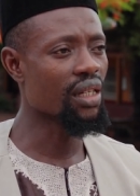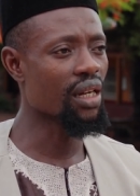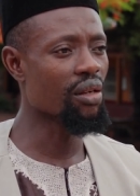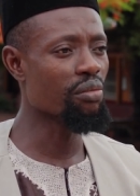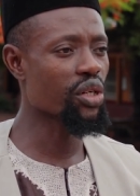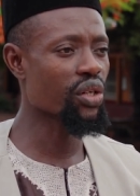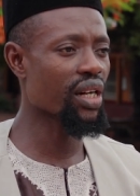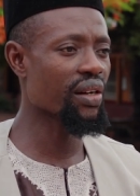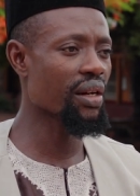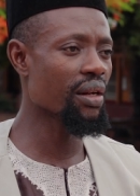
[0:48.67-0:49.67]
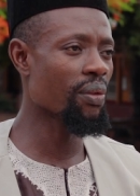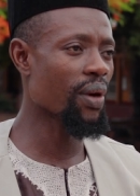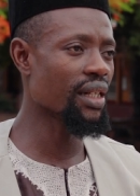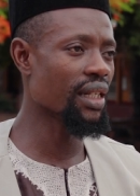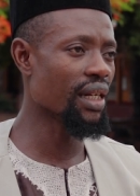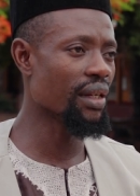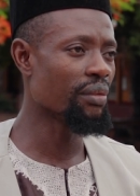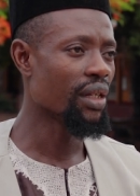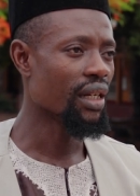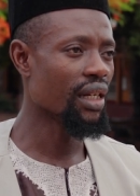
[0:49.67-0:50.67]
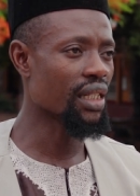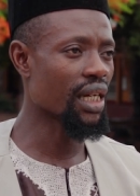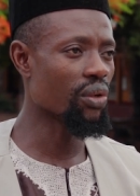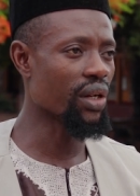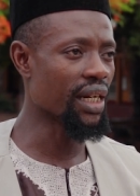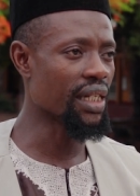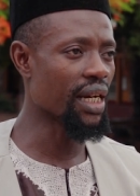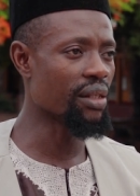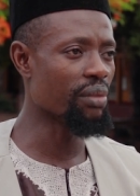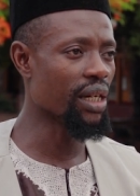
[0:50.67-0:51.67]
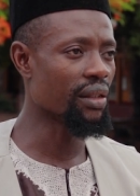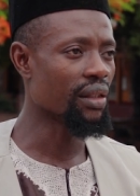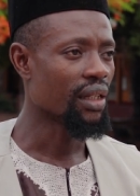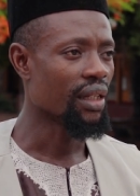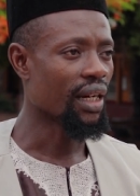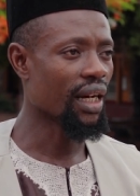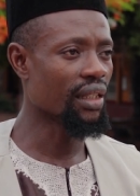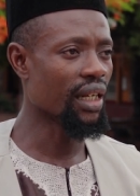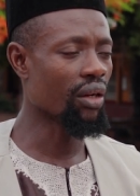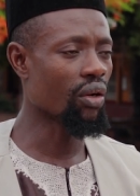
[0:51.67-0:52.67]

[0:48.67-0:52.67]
the missionary one day interrogated me and